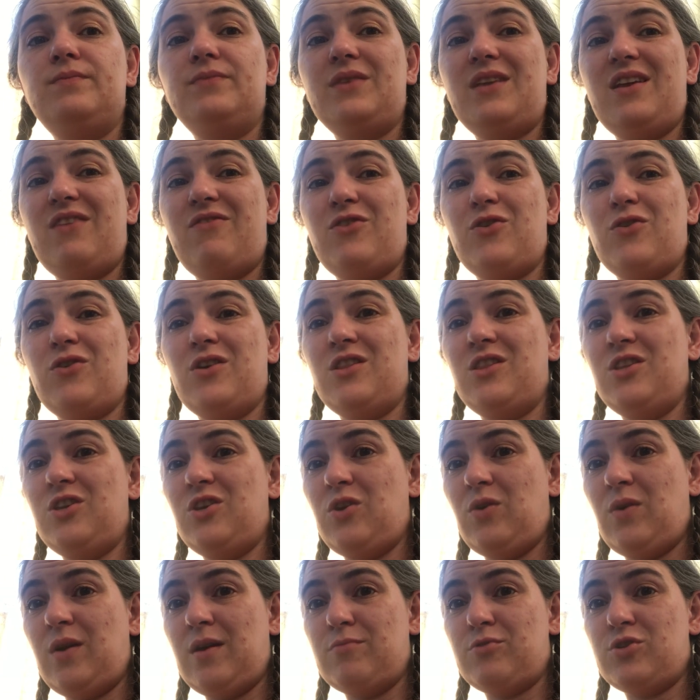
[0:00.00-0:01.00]
If you're in the
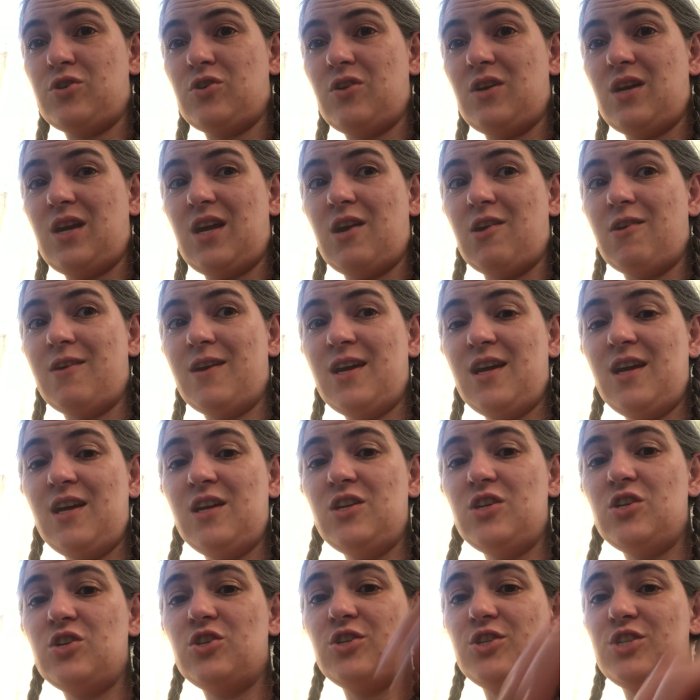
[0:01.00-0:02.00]
New Hampshire area,
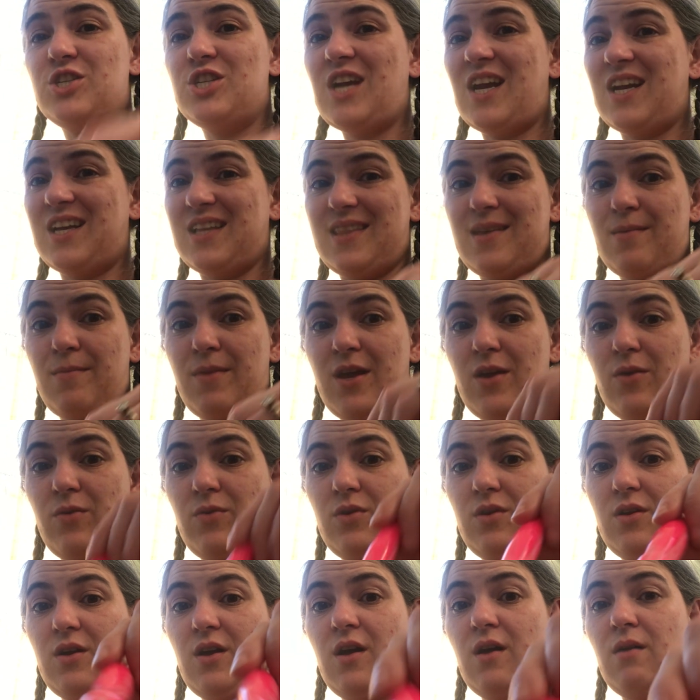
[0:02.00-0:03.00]
you should check them out
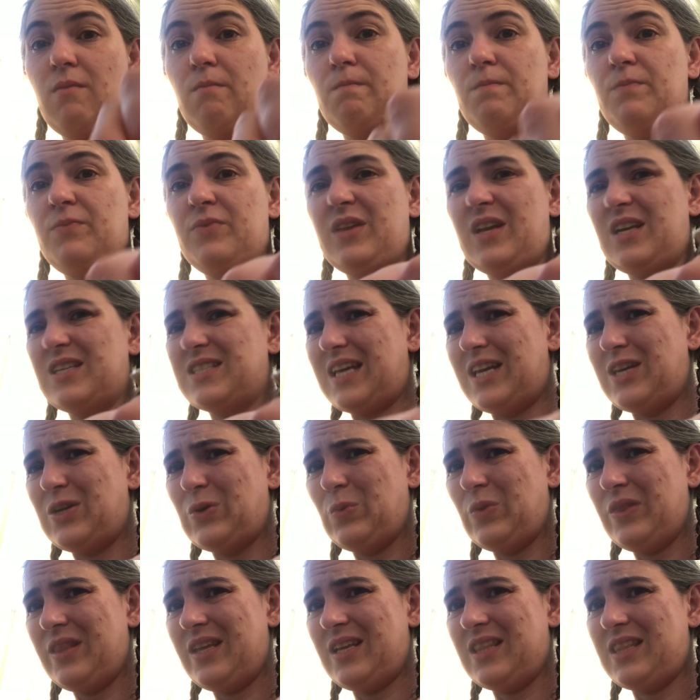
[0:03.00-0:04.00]
because I
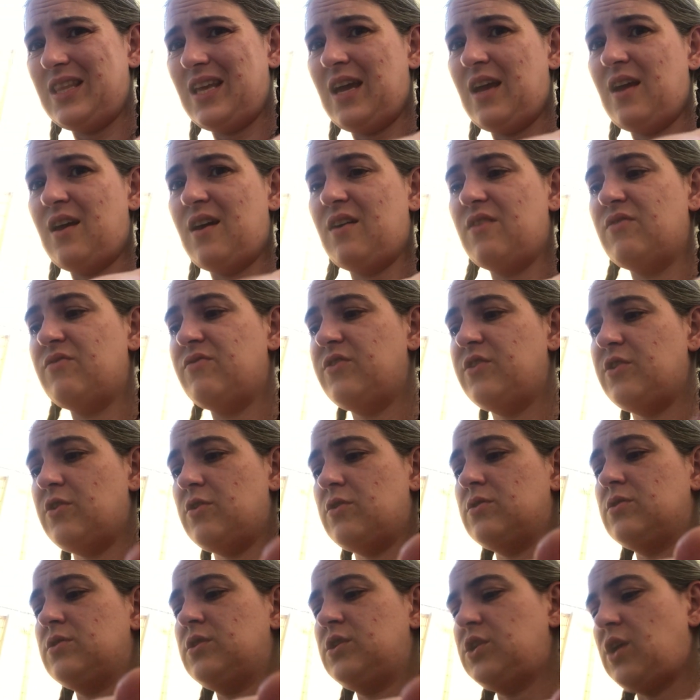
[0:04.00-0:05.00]
don't think they have their
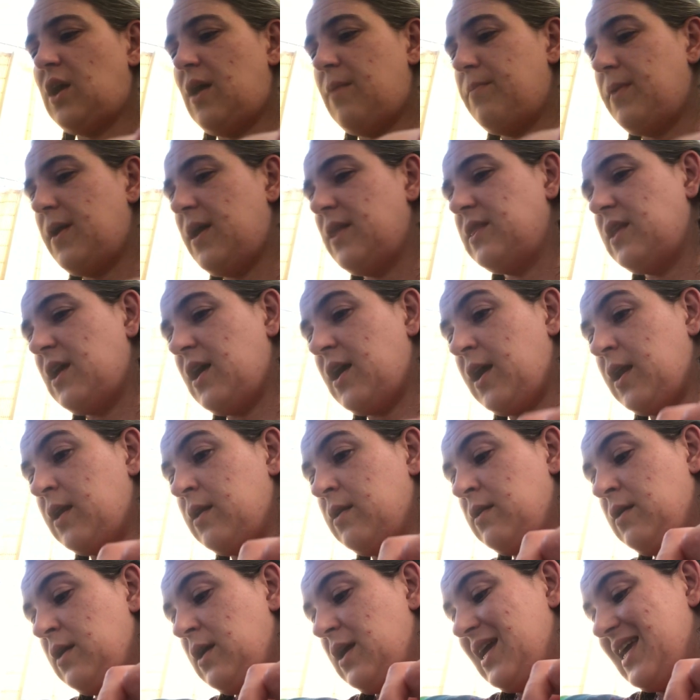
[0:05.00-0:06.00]
shop online
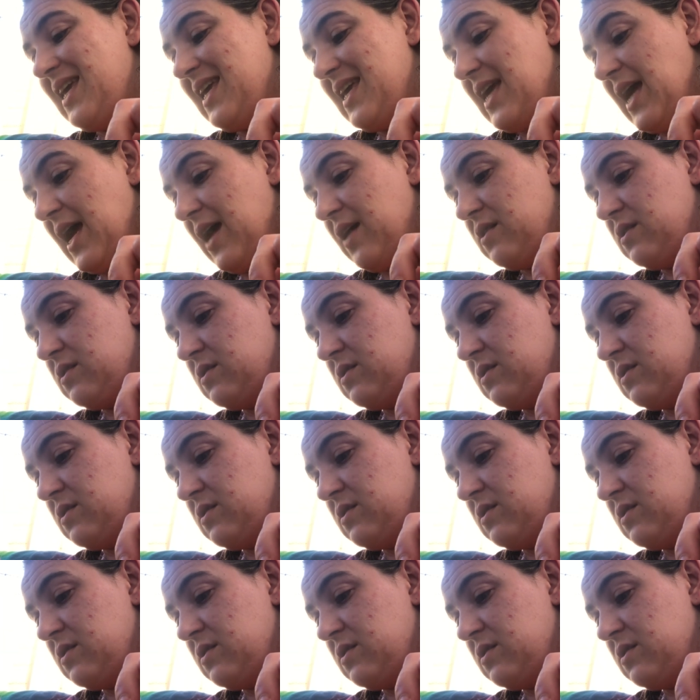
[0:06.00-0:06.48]
yet.